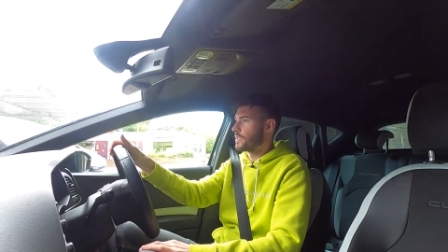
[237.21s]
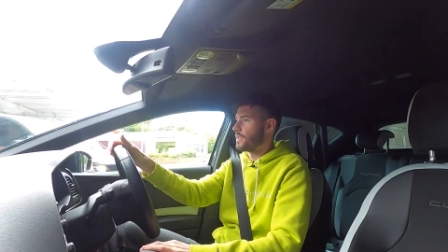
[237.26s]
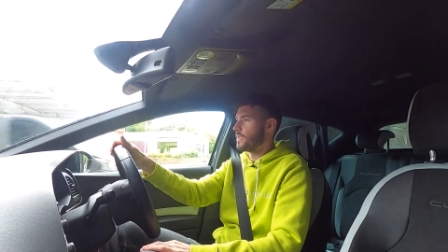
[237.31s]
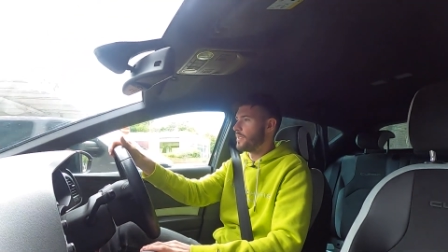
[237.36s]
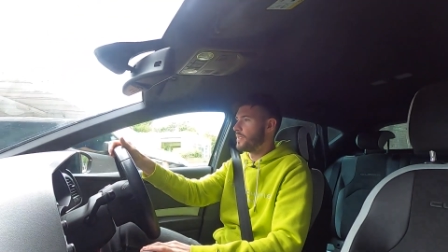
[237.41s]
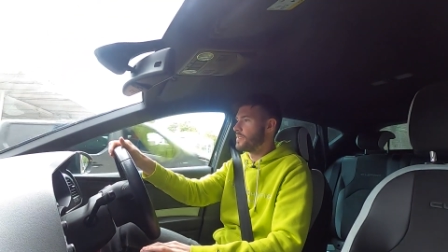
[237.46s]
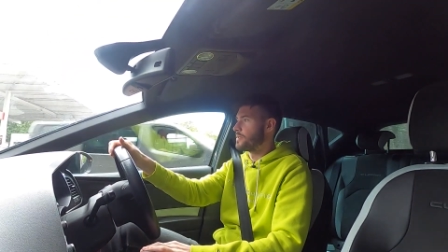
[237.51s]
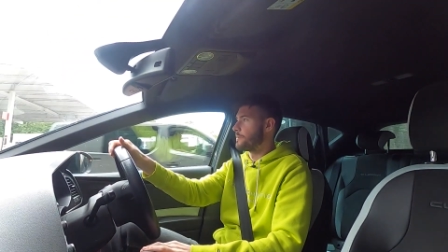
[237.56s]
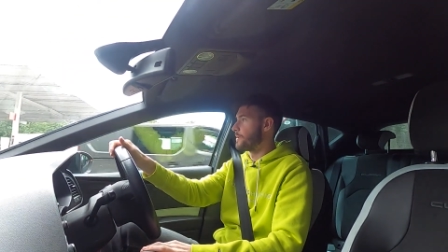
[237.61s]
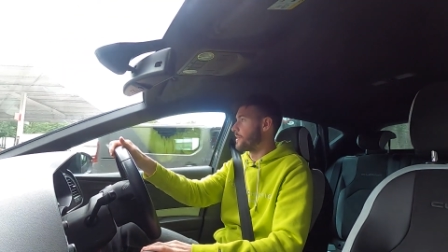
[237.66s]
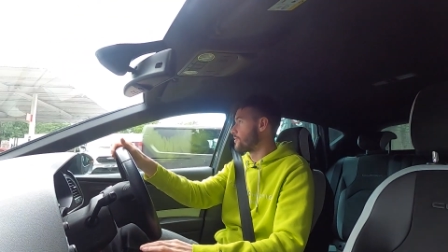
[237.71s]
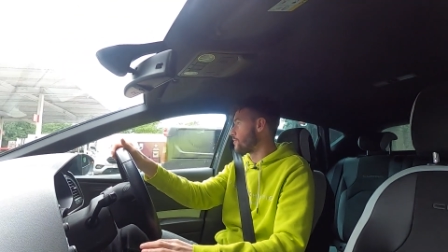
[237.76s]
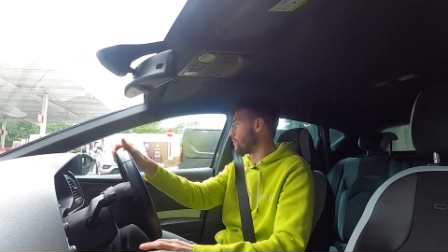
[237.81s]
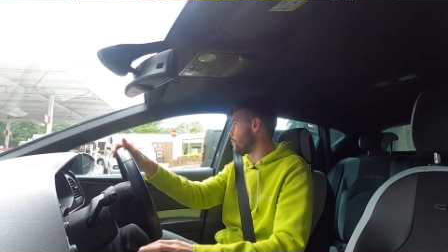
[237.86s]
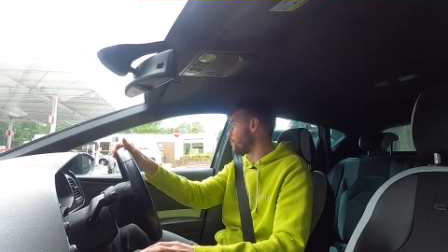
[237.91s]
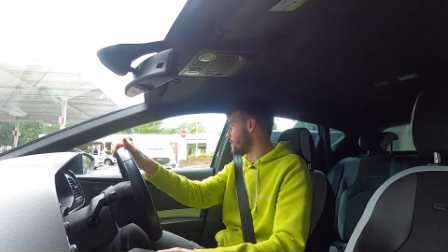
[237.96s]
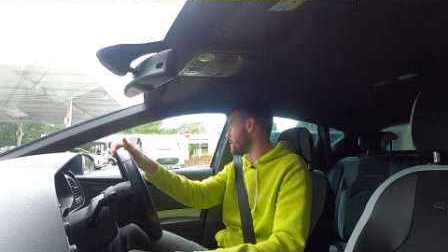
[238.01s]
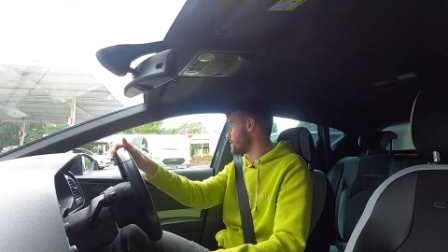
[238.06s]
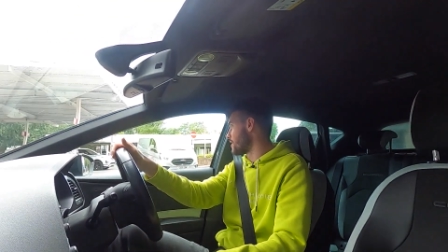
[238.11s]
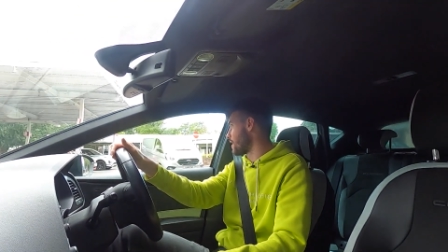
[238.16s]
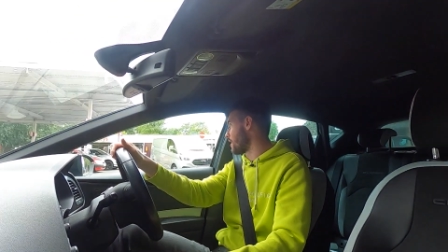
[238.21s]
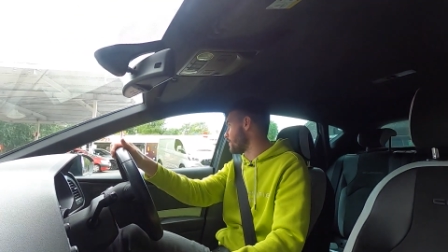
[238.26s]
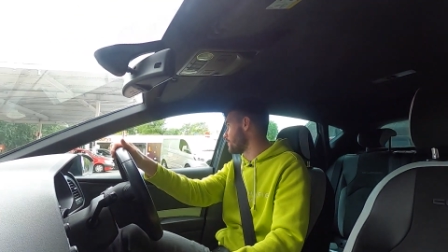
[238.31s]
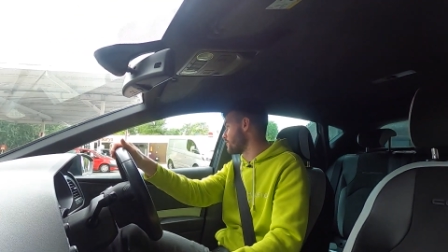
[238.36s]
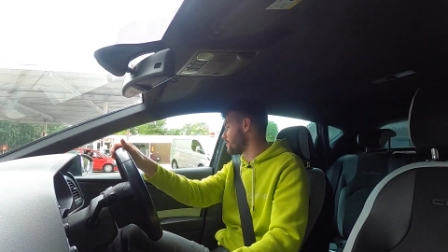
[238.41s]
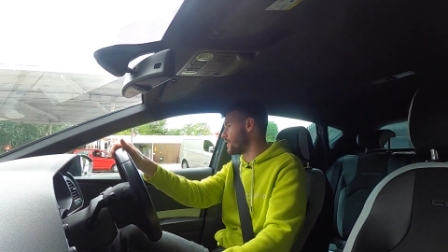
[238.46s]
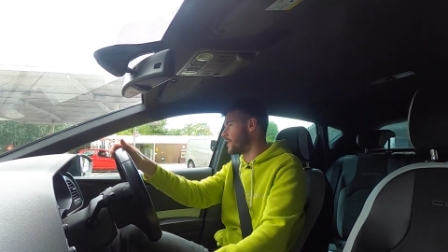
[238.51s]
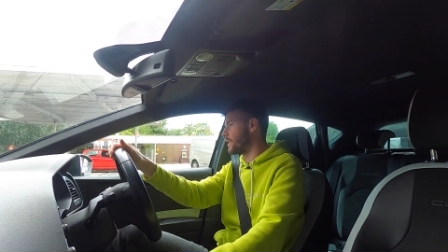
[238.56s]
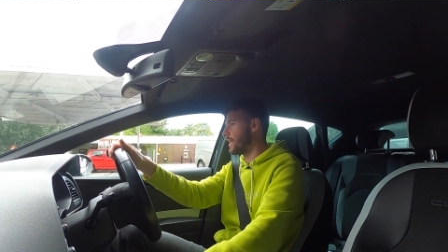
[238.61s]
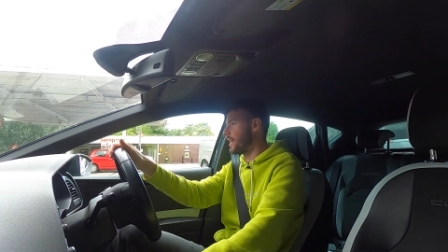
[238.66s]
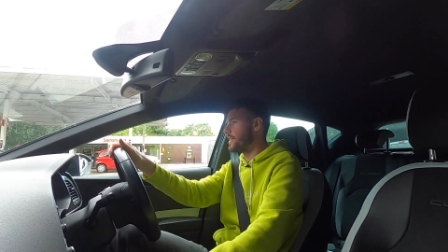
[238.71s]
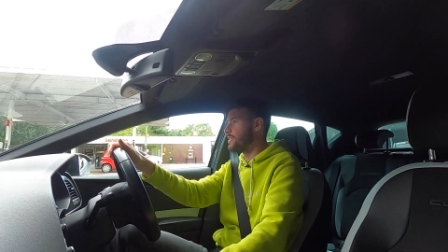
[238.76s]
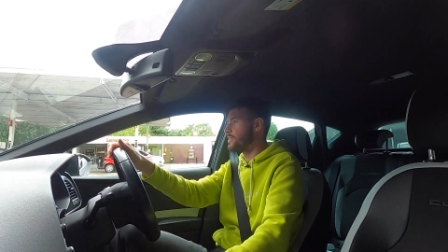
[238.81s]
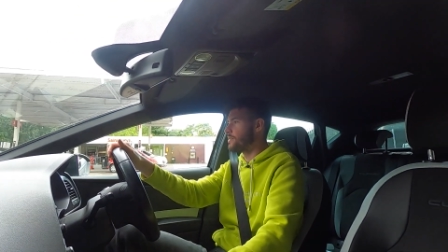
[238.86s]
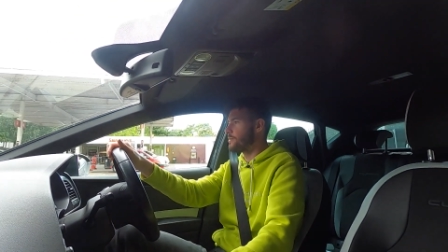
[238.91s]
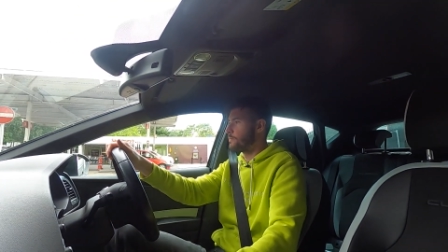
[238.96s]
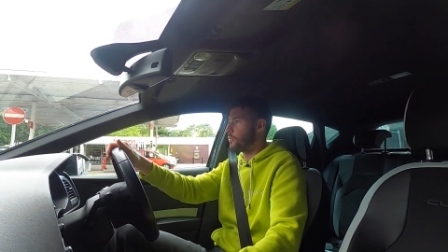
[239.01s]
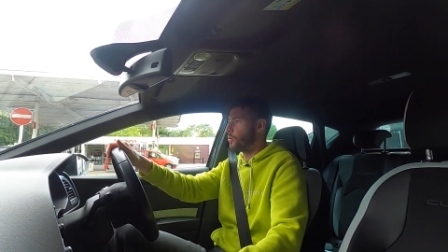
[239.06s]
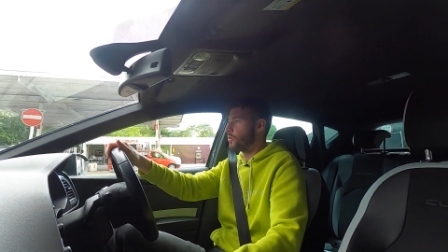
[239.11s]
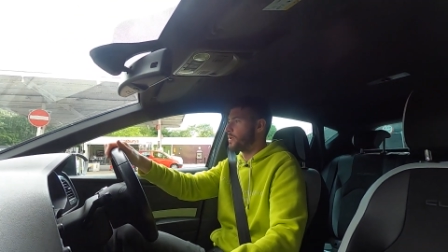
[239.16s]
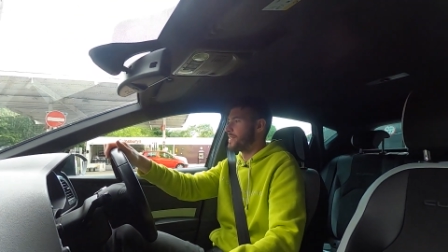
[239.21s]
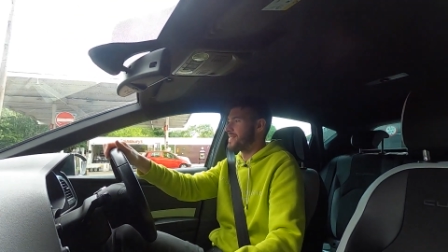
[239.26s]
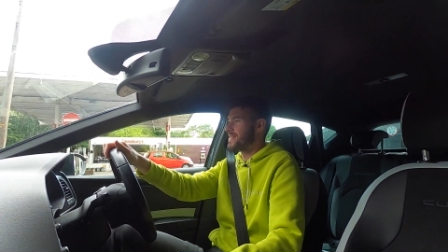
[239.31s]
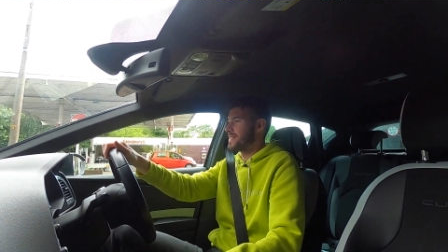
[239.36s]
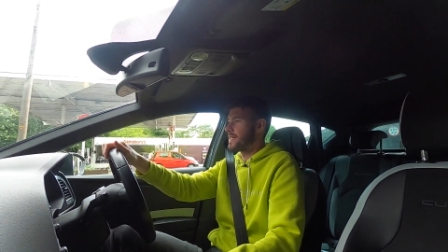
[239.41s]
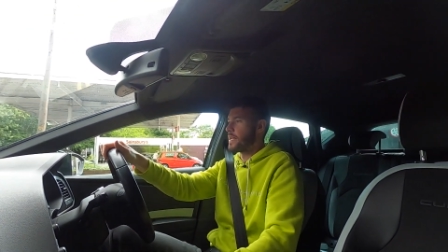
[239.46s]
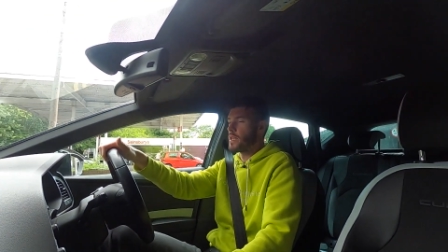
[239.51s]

litre petrol is one oh eight point